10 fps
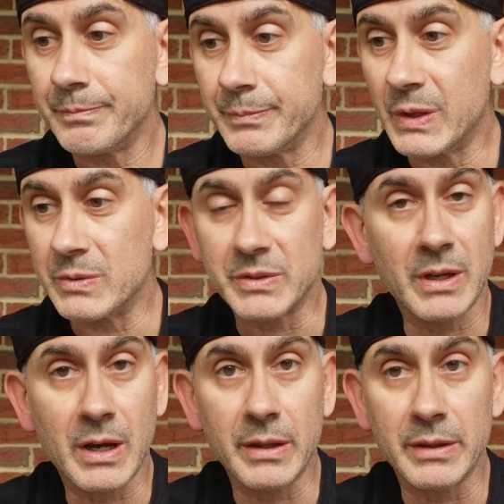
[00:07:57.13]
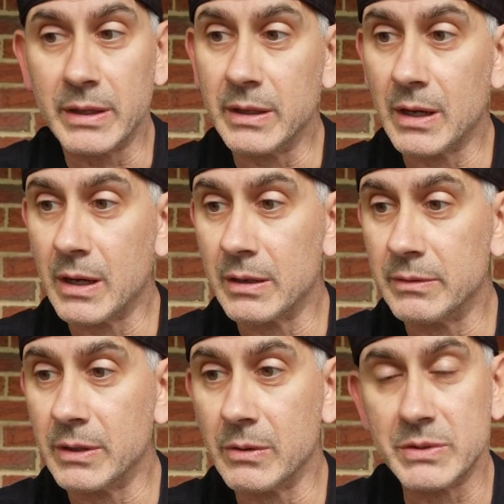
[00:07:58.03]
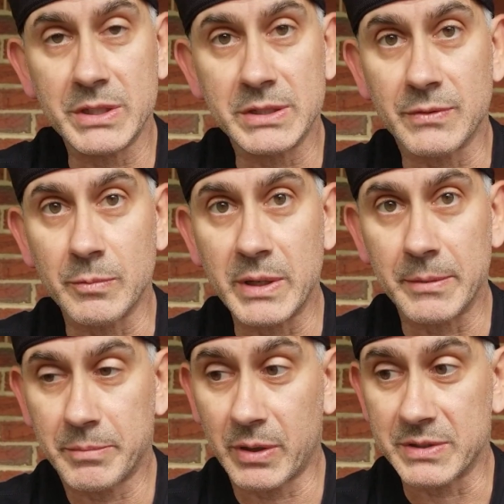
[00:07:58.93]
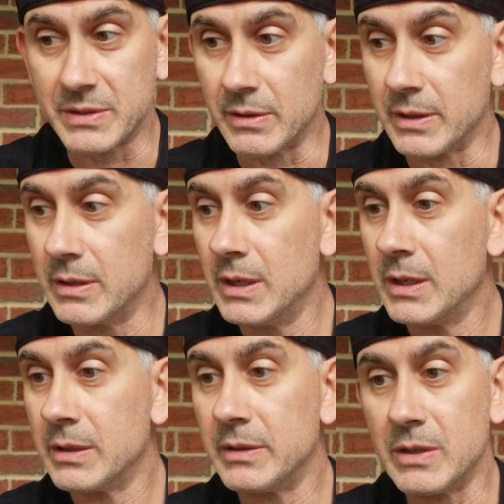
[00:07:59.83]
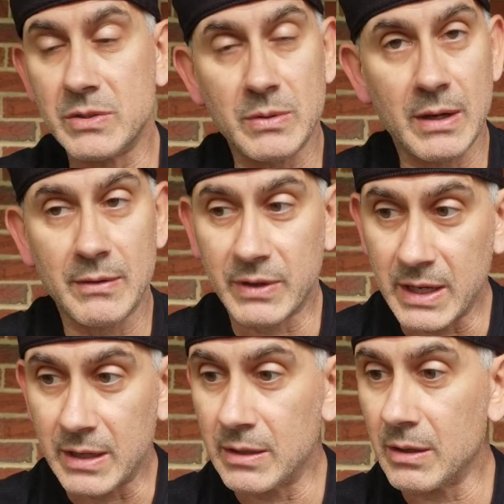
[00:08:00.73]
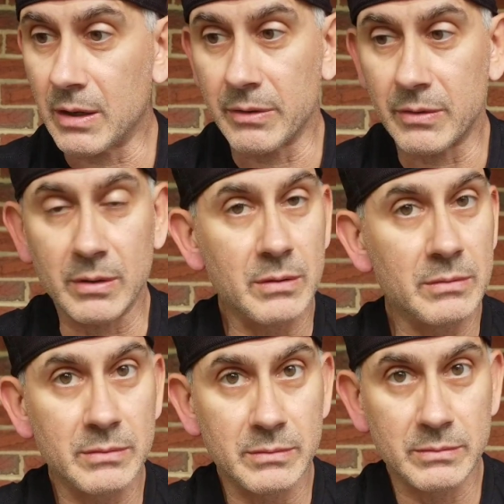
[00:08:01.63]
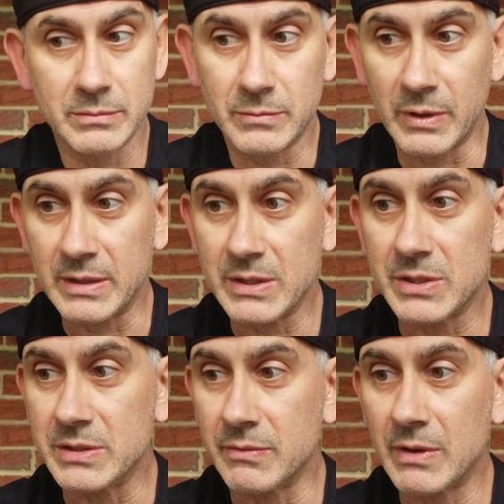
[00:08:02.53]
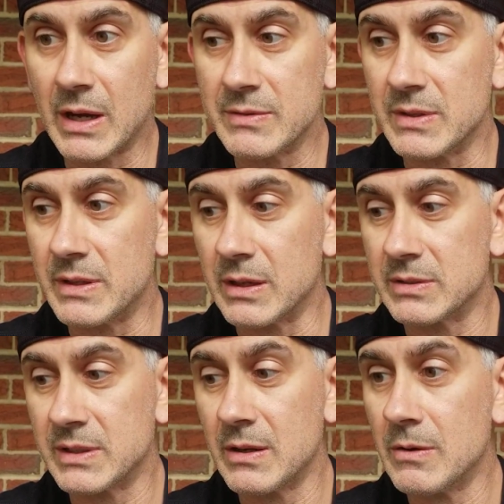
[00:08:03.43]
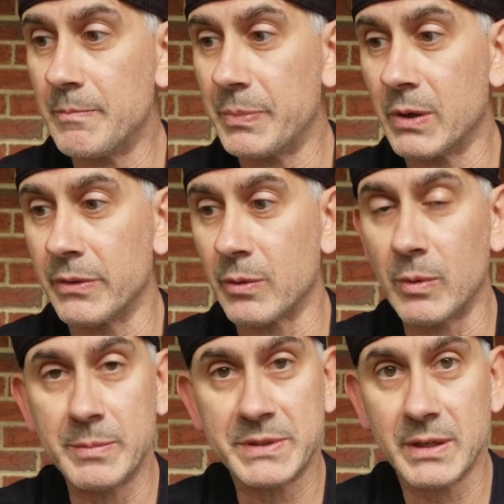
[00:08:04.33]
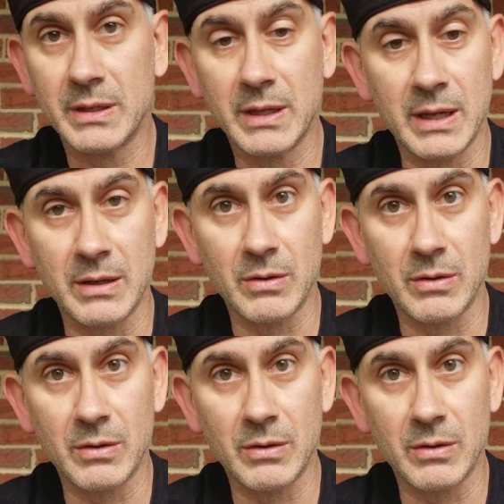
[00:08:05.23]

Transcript: those are kind of the OGs for me personally. They do have, again, other renditions of knives that they sell on their website and